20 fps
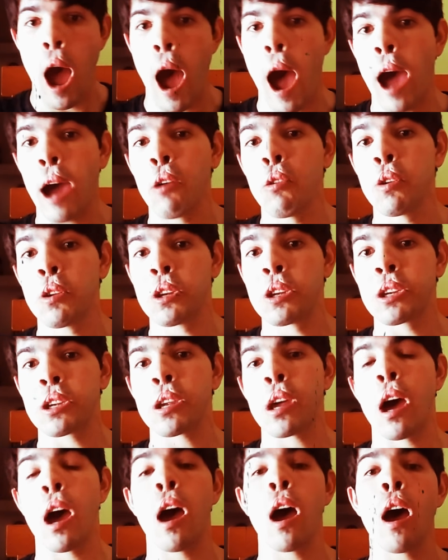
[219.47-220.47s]
I
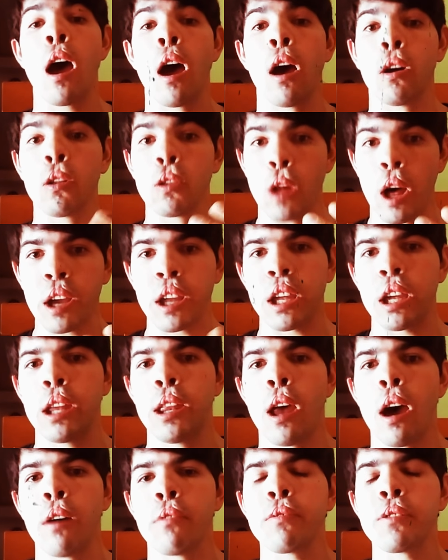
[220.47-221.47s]
was lucky
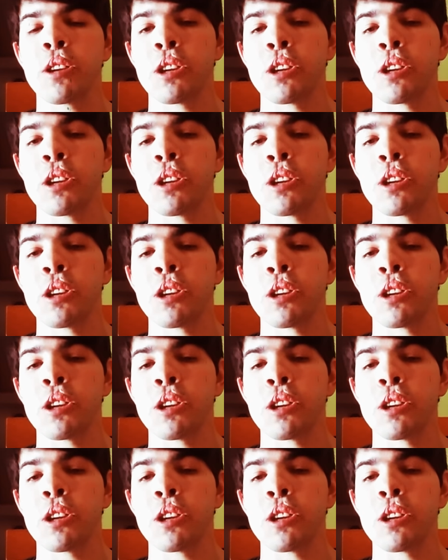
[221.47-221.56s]
enough